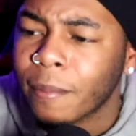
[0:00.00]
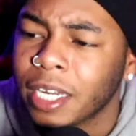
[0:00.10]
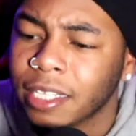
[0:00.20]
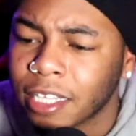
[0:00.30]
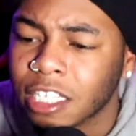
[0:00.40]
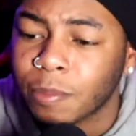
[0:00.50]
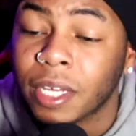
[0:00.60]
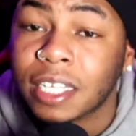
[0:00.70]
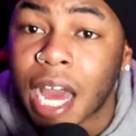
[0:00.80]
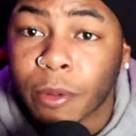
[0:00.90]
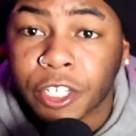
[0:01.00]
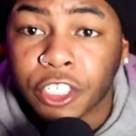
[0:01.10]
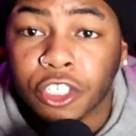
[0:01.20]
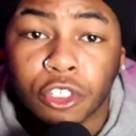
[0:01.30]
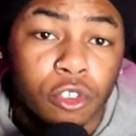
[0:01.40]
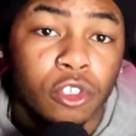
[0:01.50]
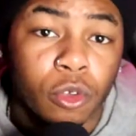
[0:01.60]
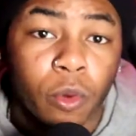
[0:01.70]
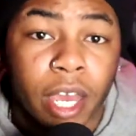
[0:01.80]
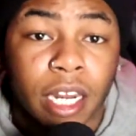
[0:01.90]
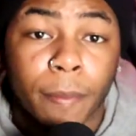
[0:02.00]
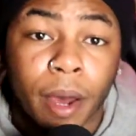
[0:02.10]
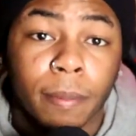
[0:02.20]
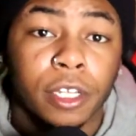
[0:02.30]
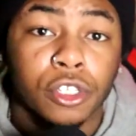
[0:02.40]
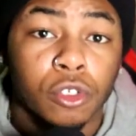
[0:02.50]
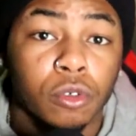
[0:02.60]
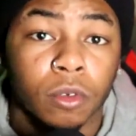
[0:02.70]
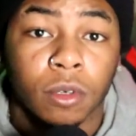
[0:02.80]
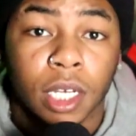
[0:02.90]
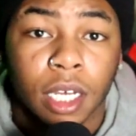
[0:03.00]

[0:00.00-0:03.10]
many things because I was introduced to it in a public school.